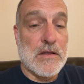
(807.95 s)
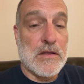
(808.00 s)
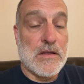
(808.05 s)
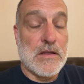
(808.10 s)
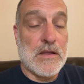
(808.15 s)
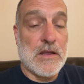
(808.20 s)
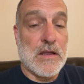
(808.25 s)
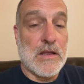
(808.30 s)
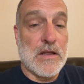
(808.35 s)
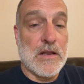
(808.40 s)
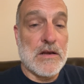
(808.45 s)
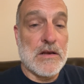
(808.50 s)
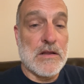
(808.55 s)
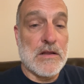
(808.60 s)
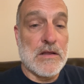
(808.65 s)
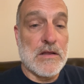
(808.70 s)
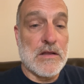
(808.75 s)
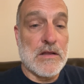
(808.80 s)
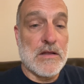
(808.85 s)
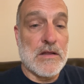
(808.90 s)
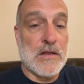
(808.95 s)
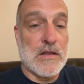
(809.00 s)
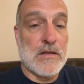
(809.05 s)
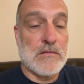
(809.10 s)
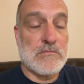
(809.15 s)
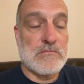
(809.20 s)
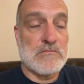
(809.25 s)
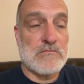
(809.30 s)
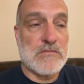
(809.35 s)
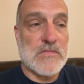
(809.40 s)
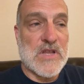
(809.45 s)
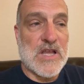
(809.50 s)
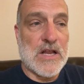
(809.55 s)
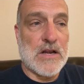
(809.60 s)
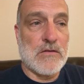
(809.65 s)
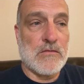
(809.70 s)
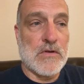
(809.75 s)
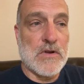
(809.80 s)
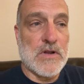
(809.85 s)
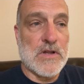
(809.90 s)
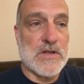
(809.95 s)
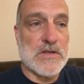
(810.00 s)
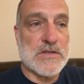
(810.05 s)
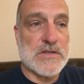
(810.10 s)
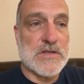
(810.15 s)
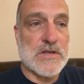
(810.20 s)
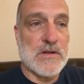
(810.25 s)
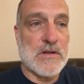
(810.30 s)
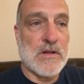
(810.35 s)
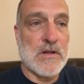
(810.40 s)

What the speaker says: and kind of runs